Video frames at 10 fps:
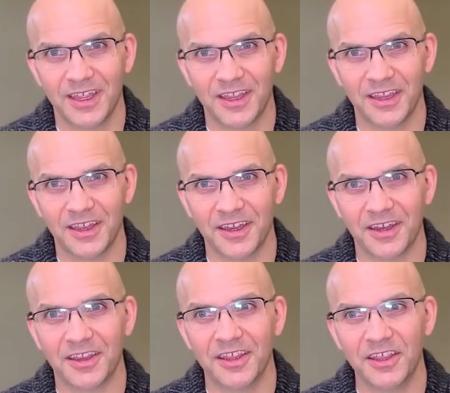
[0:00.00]
And
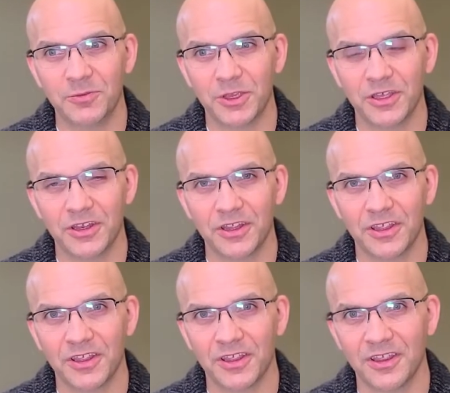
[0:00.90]
I came in
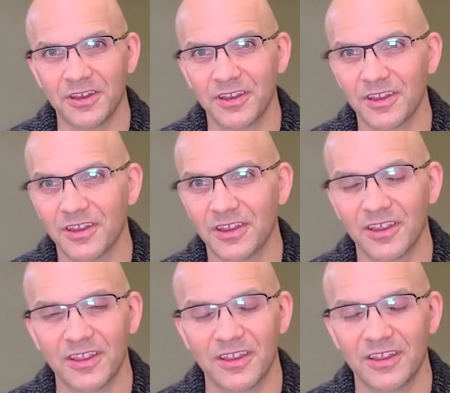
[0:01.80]
and
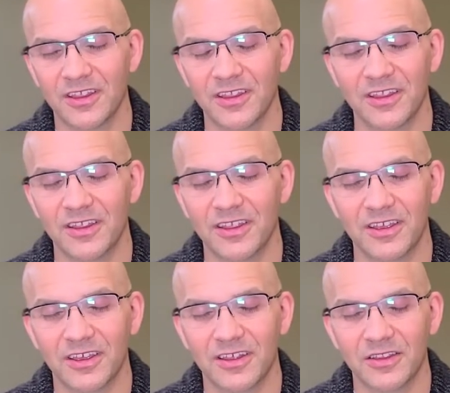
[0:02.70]

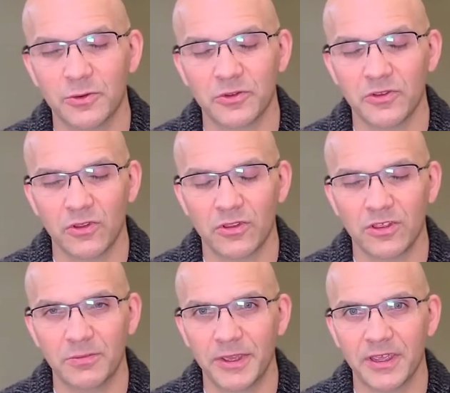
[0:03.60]
there was no
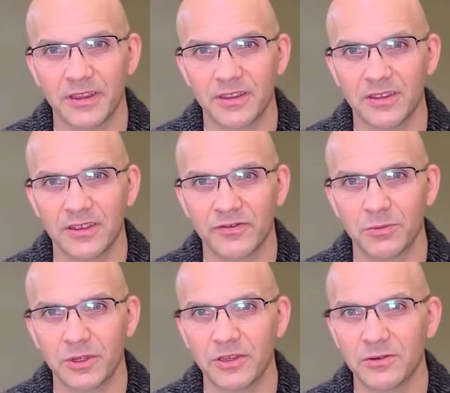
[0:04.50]
looking back.
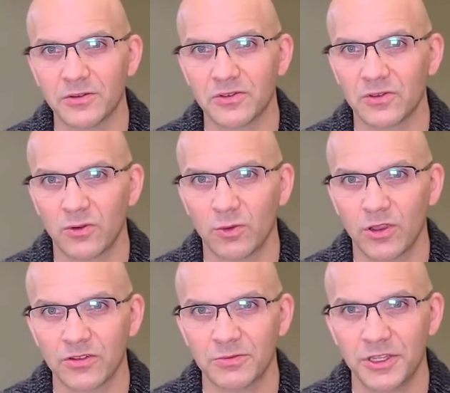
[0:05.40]
Everybody was so
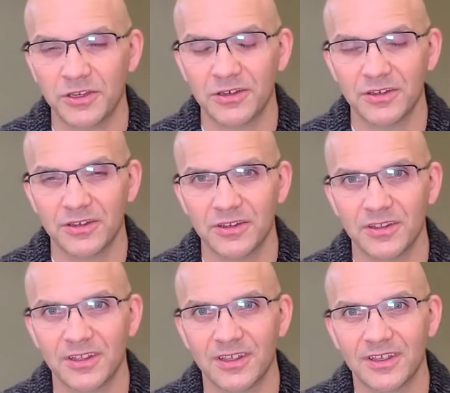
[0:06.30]
welcoming.
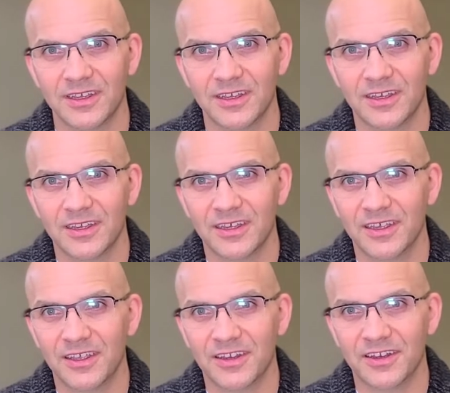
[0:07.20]

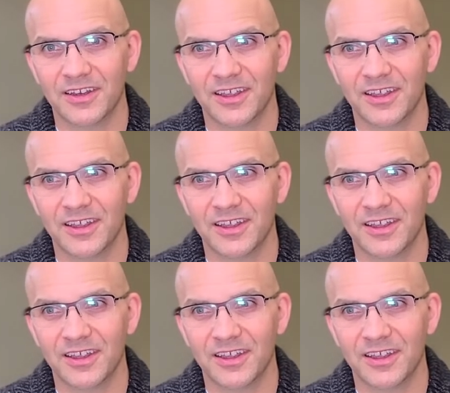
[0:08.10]
And